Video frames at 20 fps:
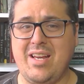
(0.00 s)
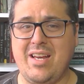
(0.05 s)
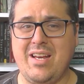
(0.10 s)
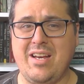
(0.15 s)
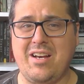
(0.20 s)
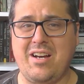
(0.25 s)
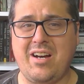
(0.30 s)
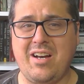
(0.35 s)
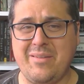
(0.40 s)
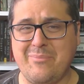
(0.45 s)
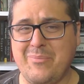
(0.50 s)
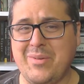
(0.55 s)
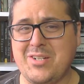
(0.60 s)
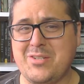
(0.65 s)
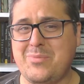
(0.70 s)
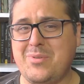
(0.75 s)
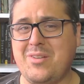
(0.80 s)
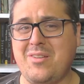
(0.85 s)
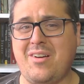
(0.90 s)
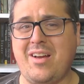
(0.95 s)
uh, I'm
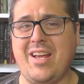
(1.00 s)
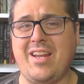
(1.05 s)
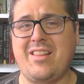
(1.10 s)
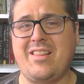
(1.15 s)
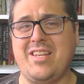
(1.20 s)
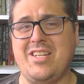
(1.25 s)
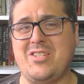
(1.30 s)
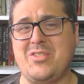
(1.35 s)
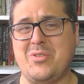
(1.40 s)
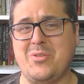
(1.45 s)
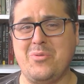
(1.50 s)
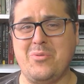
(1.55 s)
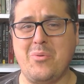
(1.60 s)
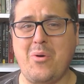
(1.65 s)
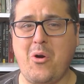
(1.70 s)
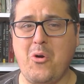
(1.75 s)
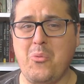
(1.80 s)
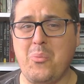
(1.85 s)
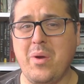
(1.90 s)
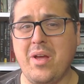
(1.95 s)
much more likely to
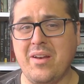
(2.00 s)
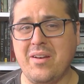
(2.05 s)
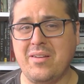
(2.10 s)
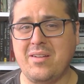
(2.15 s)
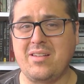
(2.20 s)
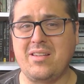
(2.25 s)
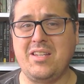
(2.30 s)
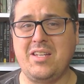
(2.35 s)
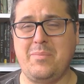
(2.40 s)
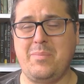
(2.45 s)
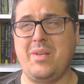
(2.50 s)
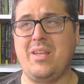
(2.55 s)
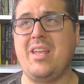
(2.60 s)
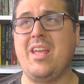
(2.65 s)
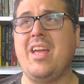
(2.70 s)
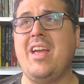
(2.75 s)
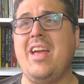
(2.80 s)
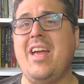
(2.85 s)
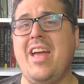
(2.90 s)
open Libby